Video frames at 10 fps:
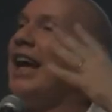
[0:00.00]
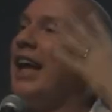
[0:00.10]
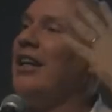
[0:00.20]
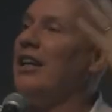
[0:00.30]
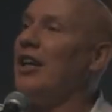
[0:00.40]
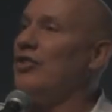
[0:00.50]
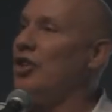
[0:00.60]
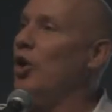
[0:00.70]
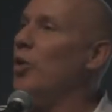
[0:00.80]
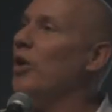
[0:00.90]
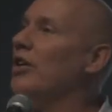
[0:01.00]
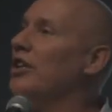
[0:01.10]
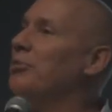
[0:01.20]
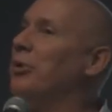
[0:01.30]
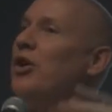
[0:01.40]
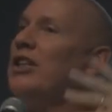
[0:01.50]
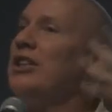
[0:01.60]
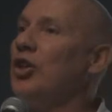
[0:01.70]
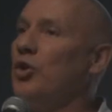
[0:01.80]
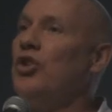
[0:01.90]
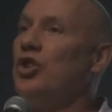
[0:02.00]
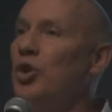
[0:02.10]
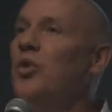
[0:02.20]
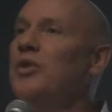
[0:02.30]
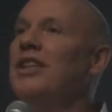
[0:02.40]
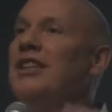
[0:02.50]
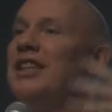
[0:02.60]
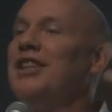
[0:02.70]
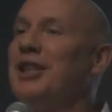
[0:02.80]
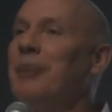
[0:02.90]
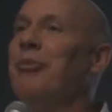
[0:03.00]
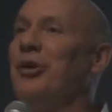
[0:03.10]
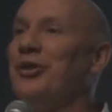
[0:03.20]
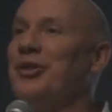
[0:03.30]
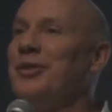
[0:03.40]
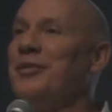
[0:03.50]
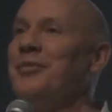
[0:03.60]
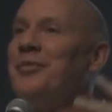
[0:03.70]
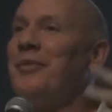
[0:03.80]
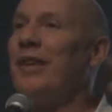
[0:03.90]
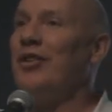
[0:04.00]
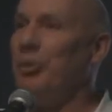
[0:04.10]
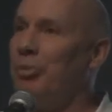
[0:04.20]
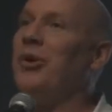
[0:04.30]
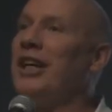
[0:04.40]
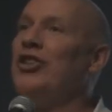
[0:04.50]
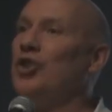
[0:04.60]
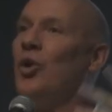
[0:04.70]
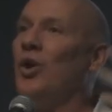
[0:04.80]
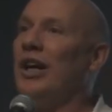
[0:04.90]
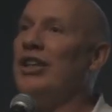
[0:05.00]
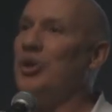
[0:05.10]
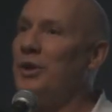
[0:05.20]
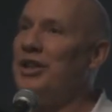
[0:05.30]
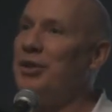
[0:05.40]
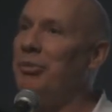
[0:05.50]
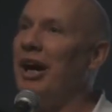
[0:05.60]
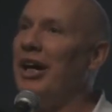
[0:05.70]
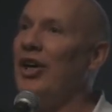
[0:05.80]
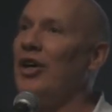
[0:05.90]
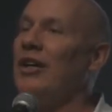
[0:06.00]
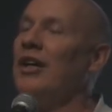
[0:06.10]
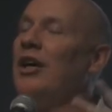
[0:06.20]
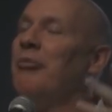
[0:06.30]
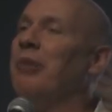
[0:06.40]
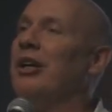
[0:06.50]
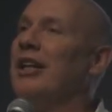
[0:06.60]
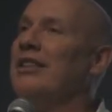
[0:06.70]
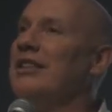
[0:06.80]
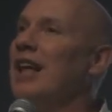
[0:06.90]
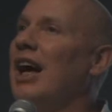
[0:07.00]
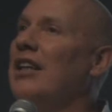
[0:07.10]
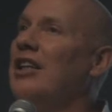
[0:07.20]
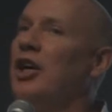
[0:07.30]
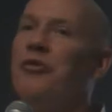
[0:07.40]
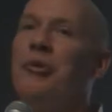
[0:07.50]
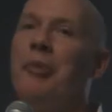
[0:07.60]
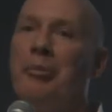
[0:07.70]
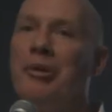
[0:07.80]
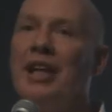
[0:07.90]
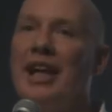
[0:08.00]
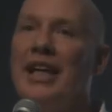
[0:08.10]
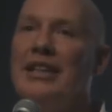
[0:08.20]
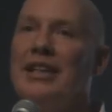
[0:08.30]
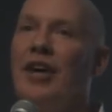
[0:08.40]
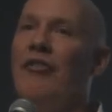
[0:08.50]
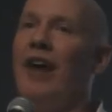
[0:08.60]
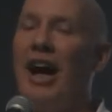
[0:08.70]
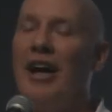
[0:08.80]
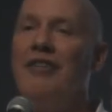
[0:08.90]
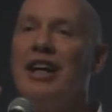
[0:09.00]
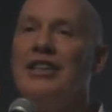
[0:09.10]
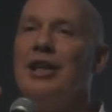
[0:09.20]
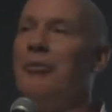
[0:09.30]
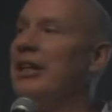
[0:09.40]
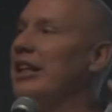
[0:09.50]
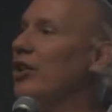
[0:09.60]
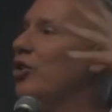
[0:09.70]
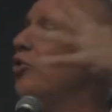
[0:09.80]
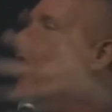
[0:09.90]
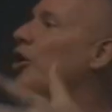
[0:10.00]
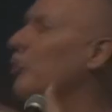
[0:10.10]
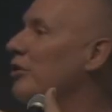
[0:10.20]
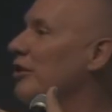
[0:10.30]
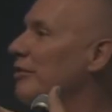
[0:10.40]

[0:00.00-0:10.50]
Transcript: And so the Spirit still uses the symbols to bring joy, to inspire, but it's not done from a place of, I've got something that you don't,